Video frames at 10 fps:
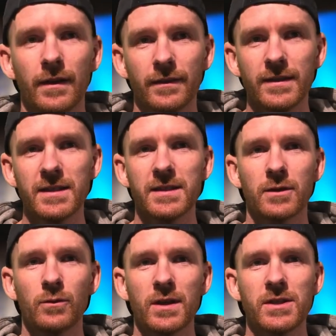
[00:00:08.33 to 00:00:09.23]
This is a
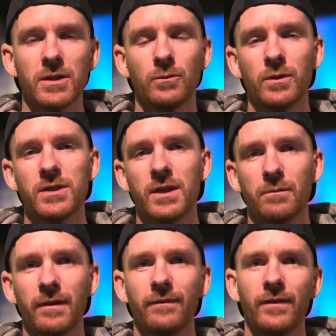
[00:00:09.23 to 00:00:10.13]
question which can
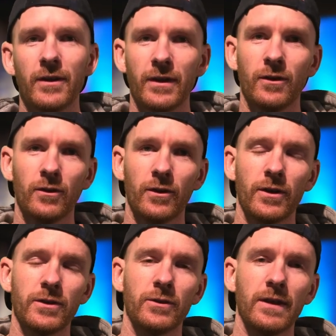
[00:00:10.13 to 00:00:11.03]
be very
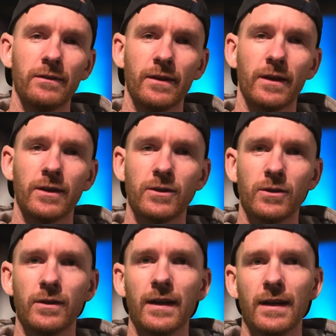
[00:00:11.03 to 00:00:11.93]
hard to give a
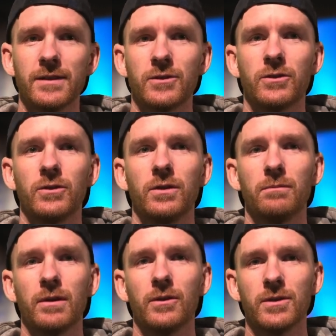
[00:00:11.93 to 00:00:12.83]
good answer to
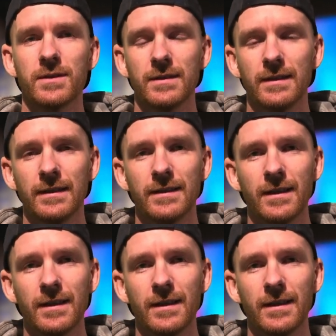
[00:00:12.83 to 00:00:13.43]
because it